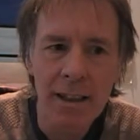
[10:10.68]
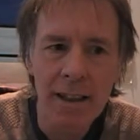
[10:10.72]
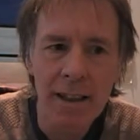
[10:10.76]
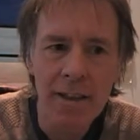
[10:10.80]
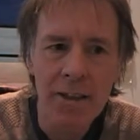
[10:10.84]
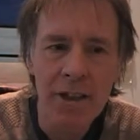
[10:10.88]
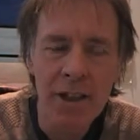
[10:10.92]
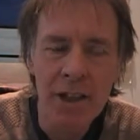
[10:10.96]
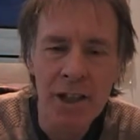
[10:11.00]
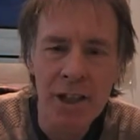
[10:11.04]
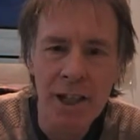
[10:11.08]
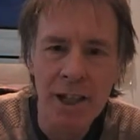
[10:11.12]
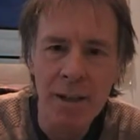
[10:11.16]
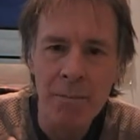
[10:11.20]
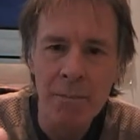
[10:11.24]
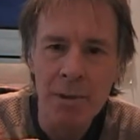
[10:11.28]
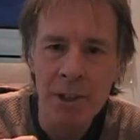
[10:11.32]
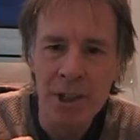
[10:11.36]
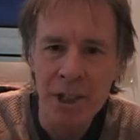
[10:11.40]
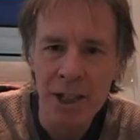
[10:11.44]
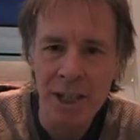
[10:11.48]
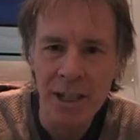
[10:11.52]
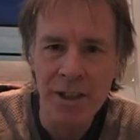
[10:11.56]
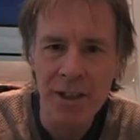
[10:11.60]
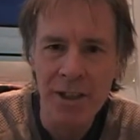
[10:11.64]
The same
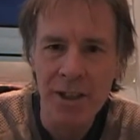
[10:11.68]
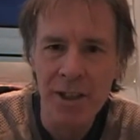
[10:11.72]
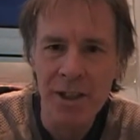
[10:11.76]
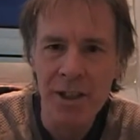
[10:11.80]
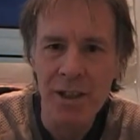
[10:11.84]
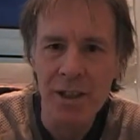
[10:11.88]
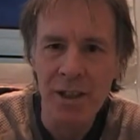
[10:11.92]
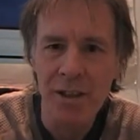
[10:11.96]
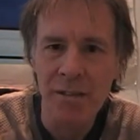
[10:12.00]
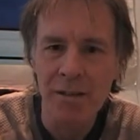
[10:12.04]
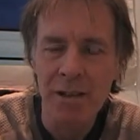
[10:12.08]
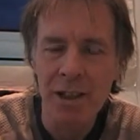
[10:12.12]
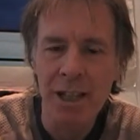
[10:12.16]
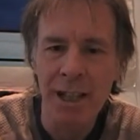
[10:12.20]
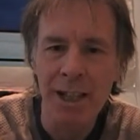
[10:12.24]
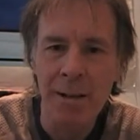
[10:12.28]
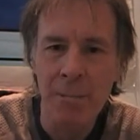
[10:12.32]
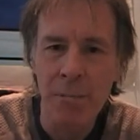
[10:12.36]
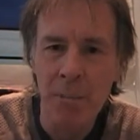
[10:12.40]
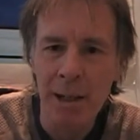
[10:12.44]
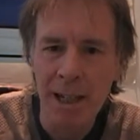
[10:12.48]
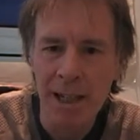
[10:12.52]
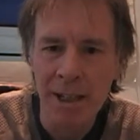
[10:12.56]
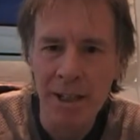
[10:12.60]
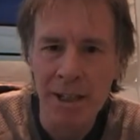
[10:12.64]
sense of time
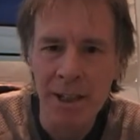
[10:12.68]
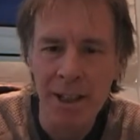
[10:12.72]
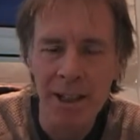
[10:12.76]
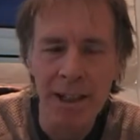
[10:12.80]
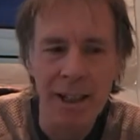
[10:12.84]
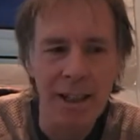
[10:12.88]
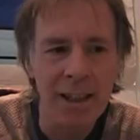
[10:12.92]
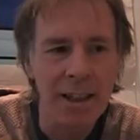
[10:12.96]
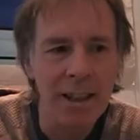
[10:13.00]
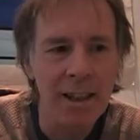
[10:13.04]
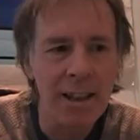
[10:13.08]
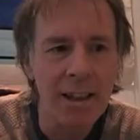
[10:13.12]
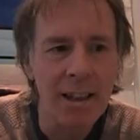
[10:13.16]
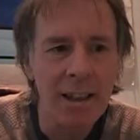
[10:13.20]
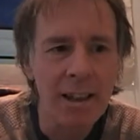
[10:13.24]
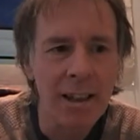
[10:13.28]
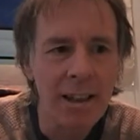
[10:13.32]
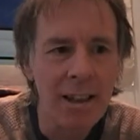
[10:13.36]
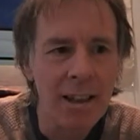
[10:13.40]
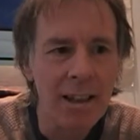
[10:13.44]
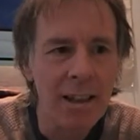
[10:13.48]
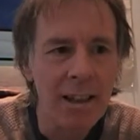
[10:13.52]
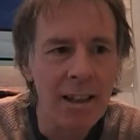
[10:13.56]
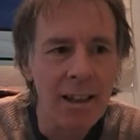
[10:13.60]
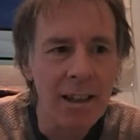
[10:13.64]
passing,
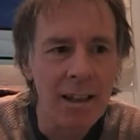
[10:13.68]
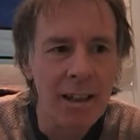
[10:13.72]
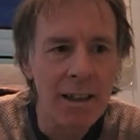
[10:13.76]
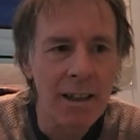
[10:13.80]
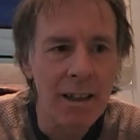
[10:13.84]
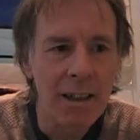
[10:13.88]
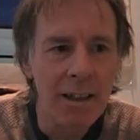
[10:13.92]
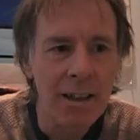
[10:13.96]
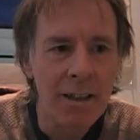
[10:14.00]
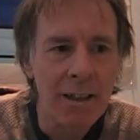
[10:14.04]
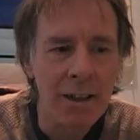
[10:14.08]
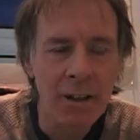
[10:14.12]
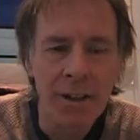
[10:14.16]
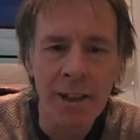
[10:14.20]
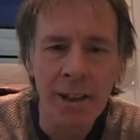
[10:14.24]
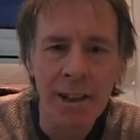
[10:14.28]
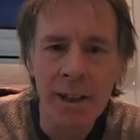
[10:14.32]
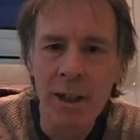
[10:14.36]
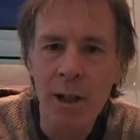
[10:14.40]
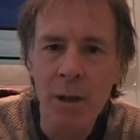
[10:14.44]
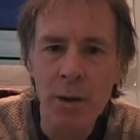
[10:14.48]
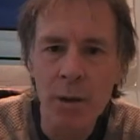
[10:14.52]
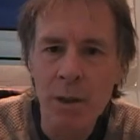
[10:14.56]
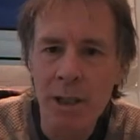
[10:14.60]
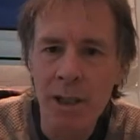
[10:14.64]
not that
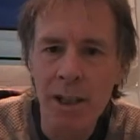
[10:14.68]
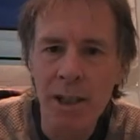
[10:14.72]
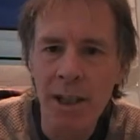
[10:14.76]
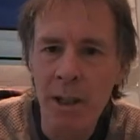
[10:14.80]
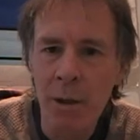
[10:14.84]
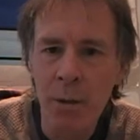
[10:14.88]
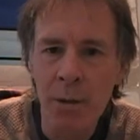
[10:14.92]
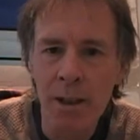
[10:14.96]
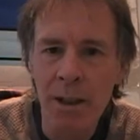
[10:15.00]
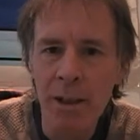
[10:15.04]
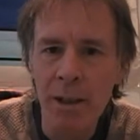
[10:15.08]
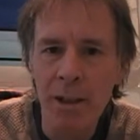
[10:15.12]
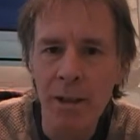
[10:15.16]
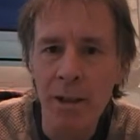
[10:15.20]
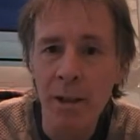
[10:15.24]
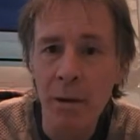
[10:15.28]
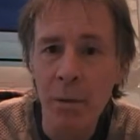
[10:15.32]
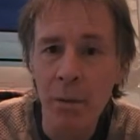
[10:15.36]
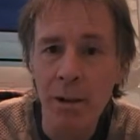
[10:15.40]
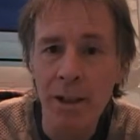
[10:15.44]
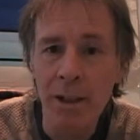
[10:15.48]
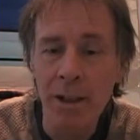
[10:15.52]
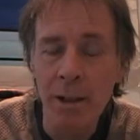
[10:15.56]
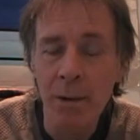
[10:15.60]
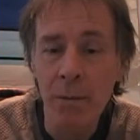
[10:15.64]
it goes any quicker
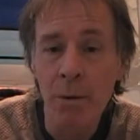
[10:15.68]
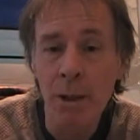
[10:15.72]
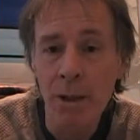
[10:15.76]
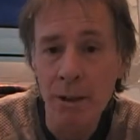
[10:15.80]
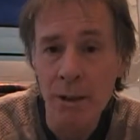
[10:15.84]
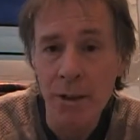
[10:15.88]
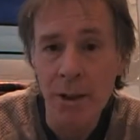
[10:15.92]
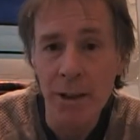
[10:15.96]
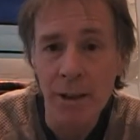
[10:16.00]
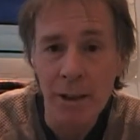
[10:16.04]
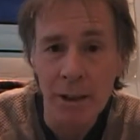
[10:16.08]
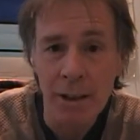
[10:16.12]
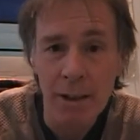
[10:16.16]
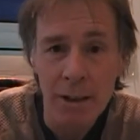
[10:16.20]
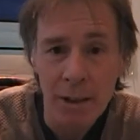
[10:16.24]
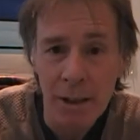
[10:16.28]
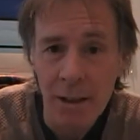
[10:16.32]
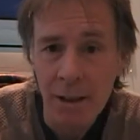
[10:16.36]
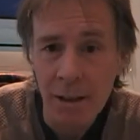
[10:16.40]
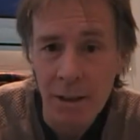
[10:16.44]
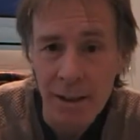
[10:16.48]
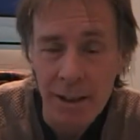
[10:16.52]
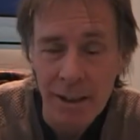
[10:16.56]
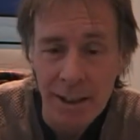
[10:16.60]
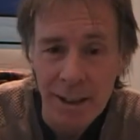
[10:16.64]
when you're watching a
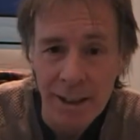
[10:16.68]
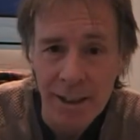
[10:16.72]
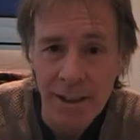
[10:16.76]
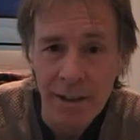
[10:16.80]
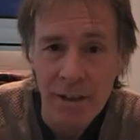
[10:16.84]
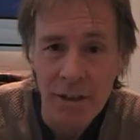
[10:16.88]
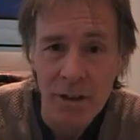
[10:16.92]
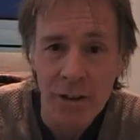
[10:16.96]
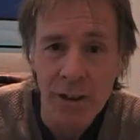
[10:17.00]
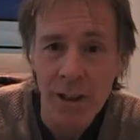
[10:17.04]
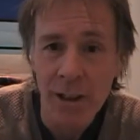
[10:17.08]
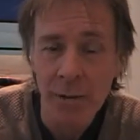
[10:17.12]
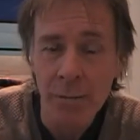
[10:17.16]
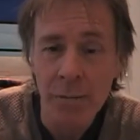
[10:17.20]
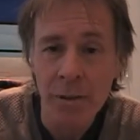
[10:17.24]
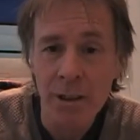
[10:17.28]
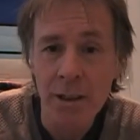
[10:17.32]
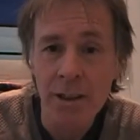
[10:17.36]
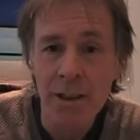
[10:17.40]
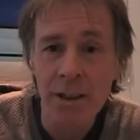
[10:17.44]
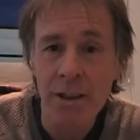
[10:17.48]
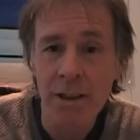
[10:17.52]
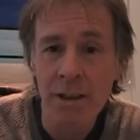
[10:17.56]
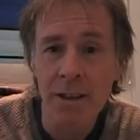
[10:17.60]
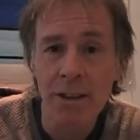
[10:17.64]
clock in dreams
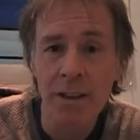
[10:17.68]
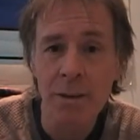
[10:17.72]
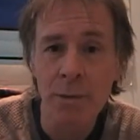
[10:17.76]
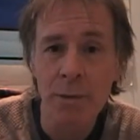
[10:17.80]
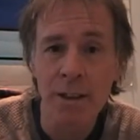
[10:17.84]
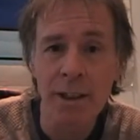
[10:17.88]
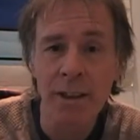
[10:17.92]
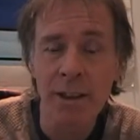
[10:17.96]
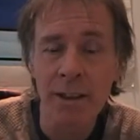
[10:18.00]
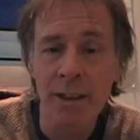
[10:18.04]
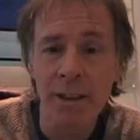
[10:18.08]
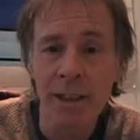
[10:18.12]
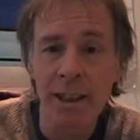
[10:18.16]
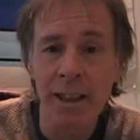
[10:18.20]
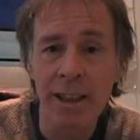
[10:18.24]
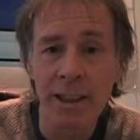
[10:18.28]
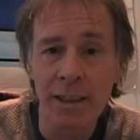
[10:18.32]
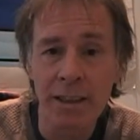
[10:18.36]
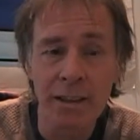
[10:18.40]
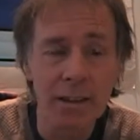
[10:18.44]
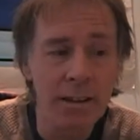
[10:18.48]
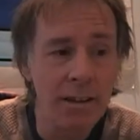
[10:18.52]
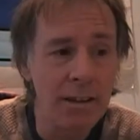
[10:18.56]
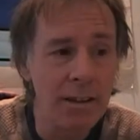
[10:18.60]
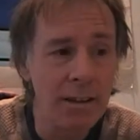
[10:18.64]
as it does when you're in
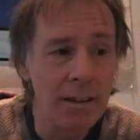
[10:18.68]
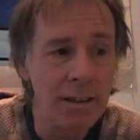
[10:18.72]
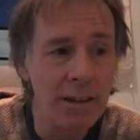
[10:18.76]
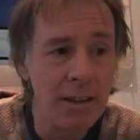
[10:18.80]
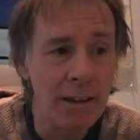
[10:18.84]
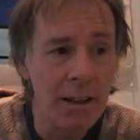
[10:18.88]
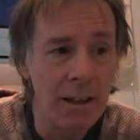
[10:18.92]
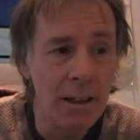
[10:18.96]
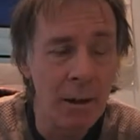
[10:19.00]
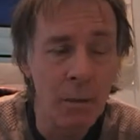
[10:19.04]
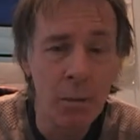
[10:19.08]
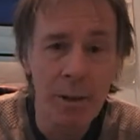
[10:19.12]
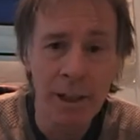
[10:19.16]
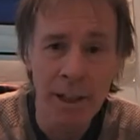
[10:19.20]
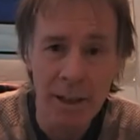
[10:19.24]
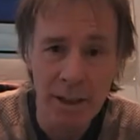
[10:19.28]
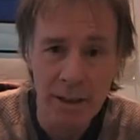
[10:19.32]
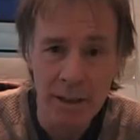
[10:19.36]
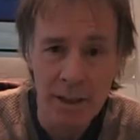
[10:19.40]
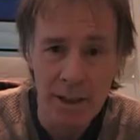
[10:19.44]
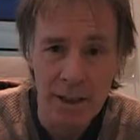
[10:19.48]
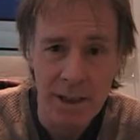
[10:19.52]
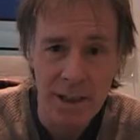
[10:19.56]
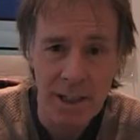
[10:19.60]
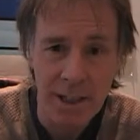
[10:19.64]

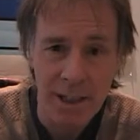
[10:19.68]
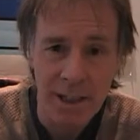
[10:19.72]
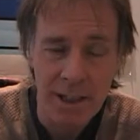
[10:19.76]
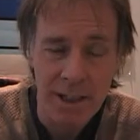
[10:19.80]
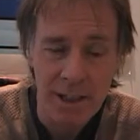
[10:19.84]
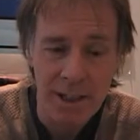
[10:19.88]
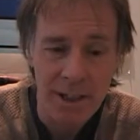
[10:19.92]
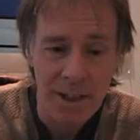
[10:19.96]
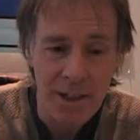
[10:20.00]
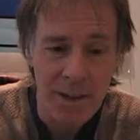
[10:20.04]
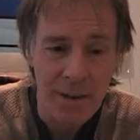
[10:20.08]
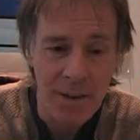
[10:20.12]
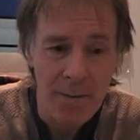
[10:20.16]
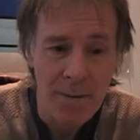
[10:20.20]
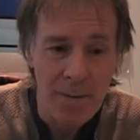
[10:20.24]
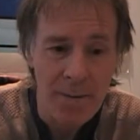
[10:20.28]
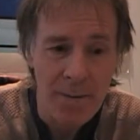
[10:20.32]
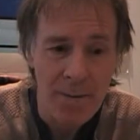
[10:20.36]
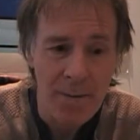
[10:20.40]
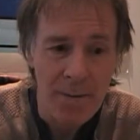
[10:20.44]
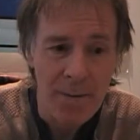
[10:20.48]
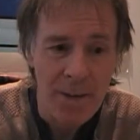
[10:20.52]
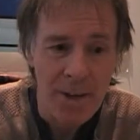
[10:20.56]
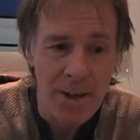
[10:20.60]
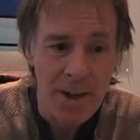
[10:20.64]
awakened state.
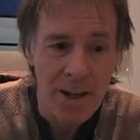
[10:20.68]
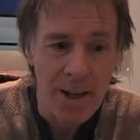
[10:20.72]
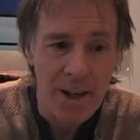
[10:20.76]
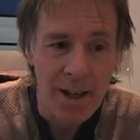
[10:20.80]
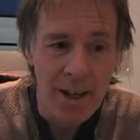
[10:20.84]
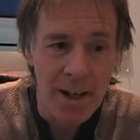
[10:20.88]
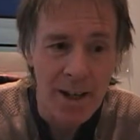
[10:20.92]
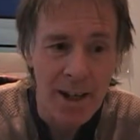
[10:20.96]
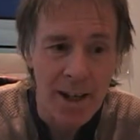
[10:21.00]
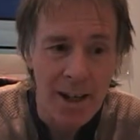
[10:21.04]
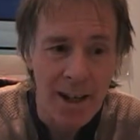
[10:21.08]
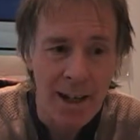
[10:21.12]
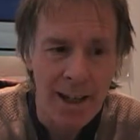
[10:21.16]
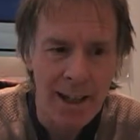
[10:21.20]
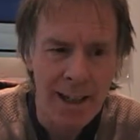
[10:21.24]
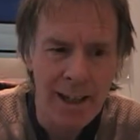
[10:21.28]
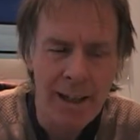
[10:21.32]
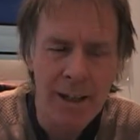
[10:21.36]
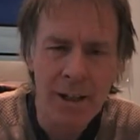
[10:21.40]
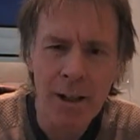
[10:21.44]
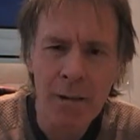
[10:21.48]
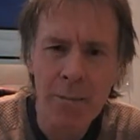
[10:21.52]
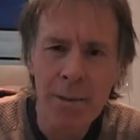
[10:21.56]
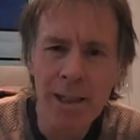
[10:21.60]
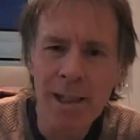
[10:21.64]
And I
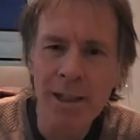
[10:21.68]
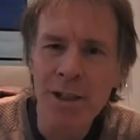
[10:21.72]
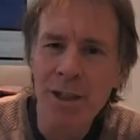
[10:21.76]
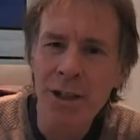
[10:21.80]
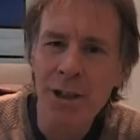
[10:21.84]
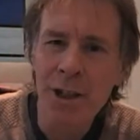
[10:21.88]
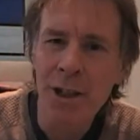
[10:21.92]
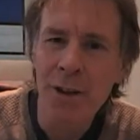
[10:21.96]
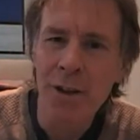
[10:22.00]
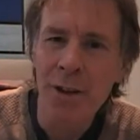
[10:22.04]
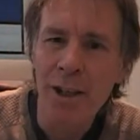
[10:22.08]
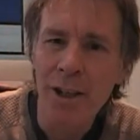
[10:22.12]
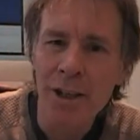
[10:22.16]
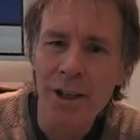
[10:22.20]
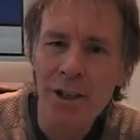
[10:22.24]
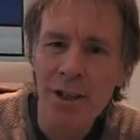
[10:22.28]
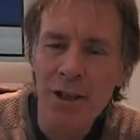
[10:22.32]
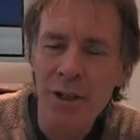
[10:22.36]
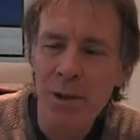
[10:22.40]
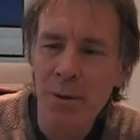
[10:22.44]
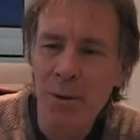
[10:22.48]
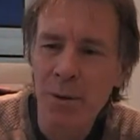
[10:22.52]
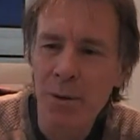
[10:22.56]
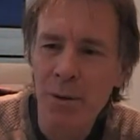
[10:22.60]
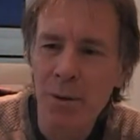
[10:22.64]
commented on this
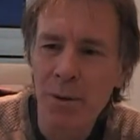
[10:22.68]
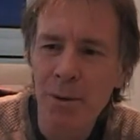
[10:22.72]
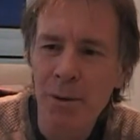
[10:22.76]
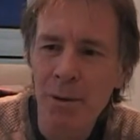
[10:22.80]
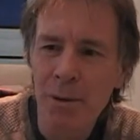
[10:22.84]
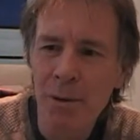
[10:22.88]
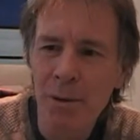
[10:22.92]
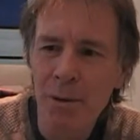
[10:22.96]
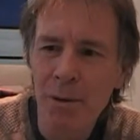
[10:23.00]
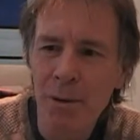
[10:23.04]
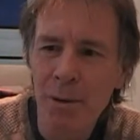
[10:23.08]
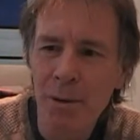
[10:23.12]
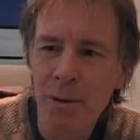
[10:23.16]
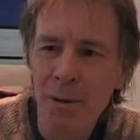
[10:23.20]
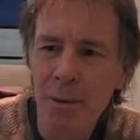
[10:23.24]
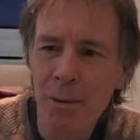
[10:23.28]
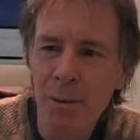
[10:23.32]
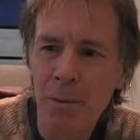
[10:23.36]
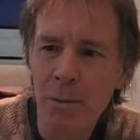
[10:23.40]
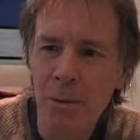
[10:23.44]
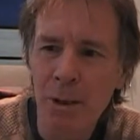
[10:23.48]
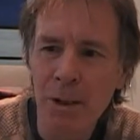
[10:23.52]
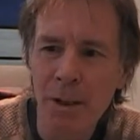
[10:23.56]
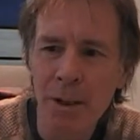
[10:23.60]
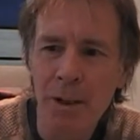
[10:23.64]
to
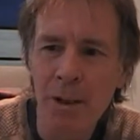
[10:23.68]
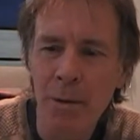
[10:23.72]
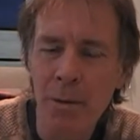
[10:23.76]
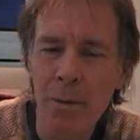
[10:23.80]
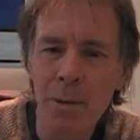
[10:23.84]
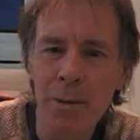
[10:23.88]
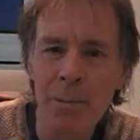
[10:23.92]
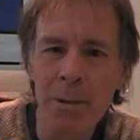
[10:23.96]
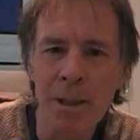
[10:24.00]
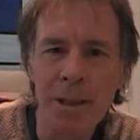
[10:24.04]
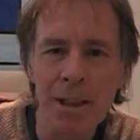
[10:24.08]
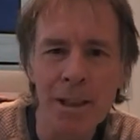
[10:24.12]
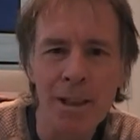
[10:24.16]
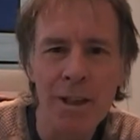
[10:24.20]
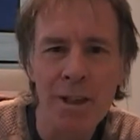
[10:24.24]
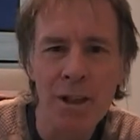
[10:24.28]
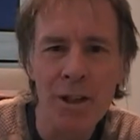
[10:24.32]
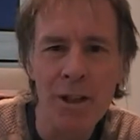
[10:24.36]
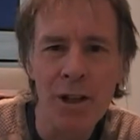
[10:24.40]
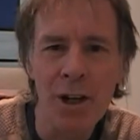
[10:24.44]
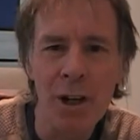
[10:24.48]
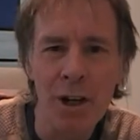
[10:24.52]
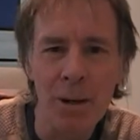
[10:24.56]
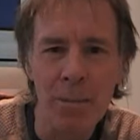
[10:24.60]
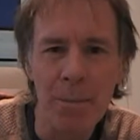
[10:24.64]
one of the women in the
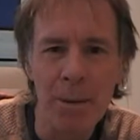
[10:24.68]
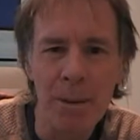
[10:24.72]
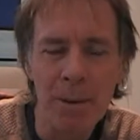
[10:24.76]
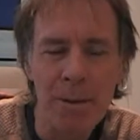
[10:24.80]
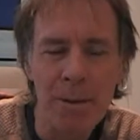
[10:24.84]
shop.